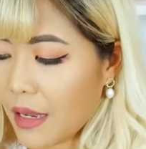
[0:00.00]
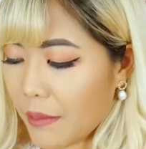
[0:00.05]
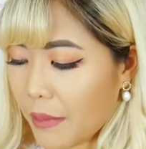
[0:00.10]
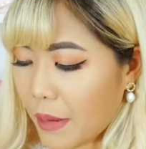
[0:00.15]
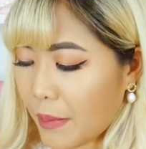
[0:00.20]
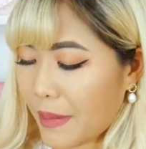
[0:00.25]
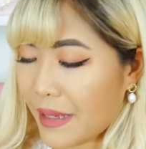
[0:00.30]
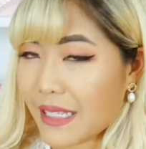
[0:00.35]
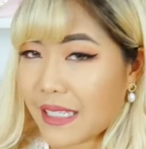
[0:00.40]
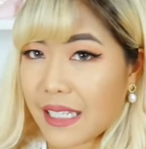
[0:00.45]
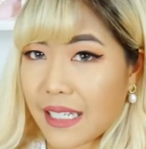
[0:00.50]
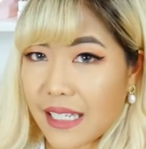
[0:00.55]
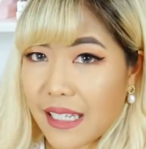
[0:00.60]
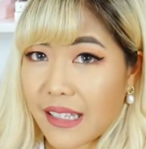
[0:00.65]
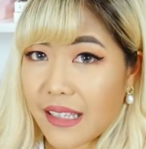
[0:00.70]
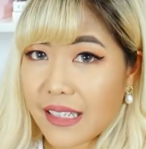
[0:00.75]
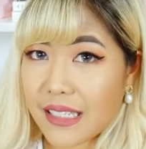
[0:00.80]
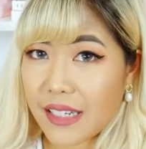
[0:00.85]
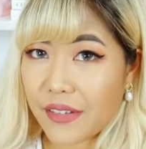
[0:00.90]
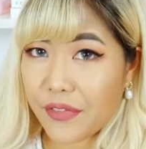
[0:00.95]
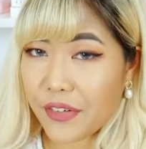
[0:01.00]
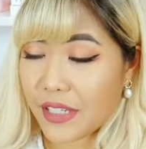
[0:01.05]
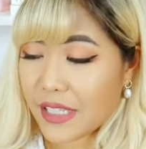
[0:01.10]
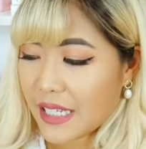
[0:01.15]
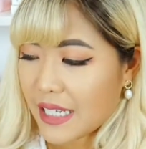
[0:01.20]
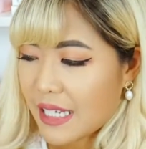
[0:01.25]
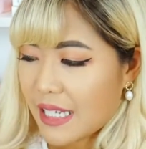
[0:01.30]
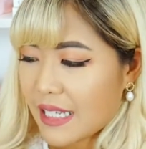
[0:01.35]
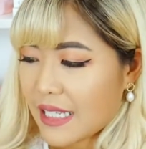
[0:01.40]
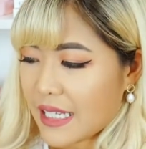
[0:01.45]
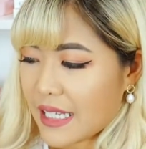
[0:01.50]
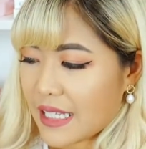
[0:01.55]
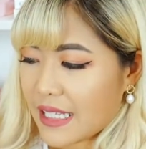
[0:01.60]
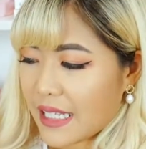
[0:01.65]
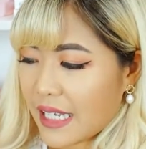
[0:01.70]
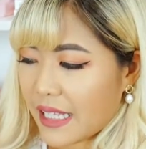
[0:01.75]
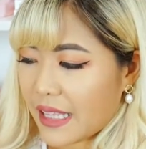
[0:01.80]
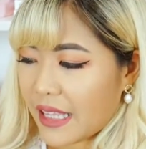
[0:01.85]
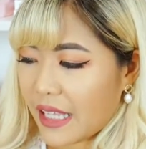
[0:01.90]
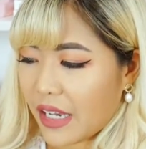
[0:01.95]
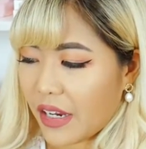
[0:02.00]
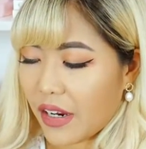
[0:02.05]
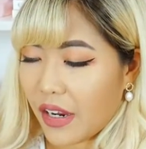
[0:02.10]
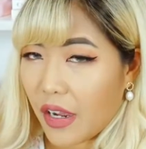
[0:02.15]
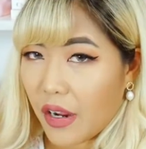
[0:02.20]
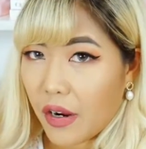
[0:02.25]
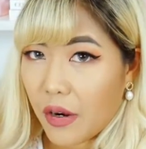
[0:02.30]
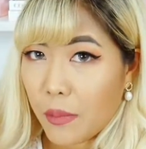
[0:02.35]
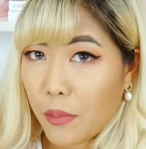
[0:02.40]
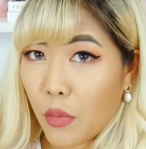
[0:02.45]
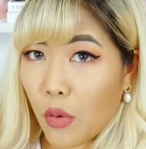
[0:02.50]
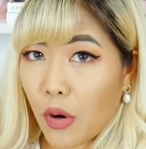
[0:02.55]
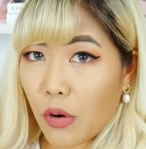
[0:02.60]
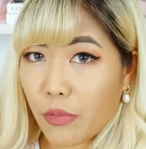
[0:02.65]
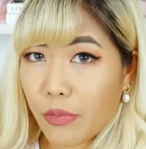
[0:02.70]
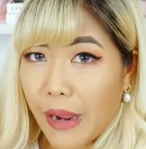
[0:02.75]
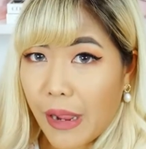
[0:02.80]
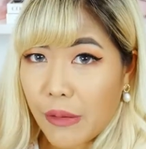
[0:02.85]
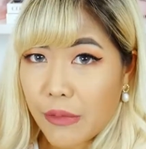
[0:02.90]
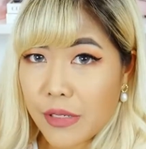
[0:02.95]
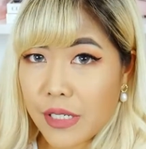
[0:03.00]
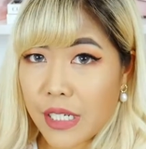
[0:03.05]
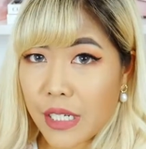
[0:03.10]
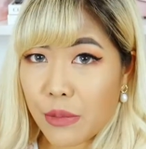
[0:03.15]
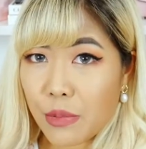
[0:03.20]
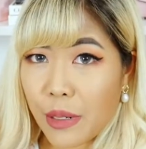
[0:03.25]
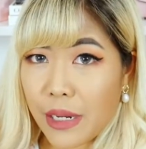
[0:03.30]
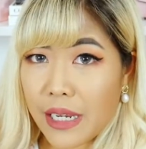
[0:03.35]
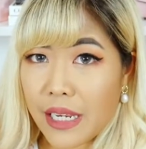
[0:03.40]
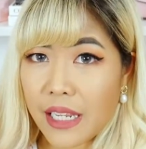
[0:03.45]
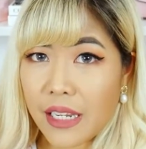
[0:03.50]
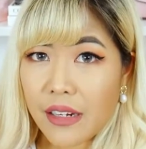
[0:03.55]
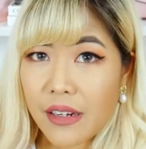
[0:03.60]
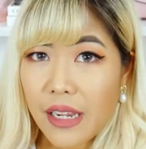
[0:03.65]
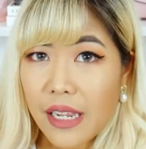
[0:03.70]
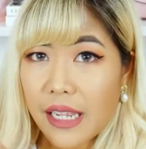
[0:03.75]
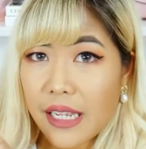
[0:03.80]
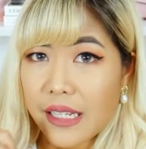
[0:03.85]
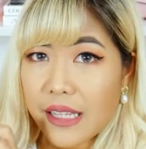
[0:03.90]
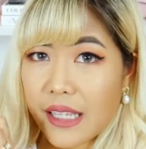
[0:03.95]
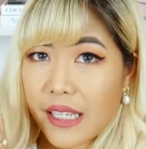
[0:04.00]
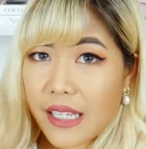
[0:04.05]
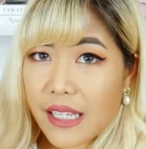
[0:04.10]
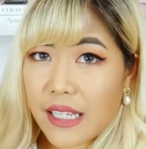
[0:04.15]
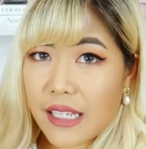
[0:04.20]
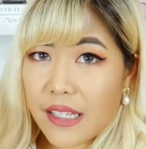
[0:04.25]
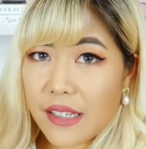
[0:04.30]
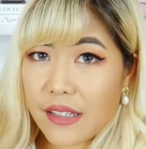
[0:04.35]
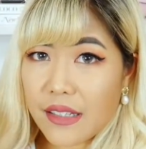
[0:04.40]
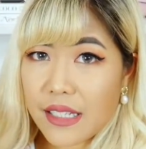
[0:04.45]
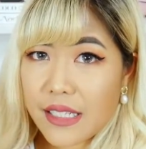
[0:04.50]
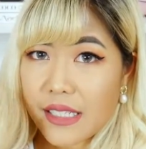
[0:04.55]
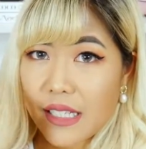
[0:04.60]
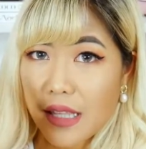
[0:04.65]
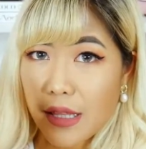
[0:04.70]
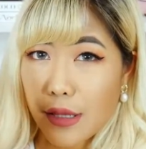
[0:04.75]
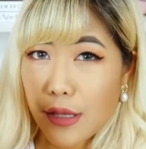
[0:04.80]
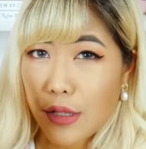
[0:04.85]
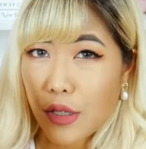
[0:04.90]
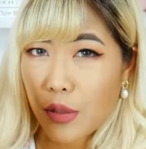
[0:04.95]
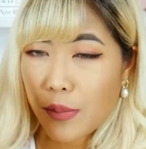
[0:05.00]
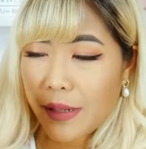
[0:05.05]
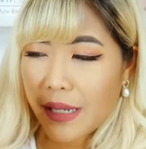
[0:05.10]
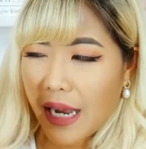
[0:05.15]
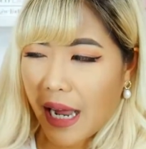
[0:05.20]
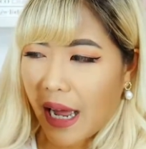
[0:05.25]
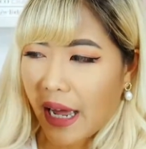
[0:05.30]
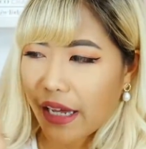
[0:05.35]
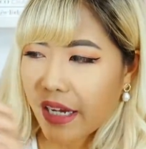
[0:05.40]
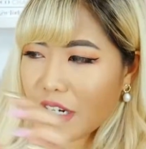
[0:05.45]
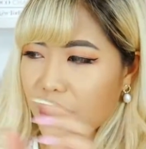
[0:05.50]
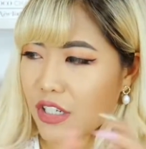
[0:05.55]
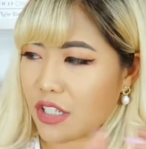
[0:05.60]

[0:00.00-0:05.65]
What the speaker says: But basically the difference is that they are more rounded right here and the heel is a little bit higher.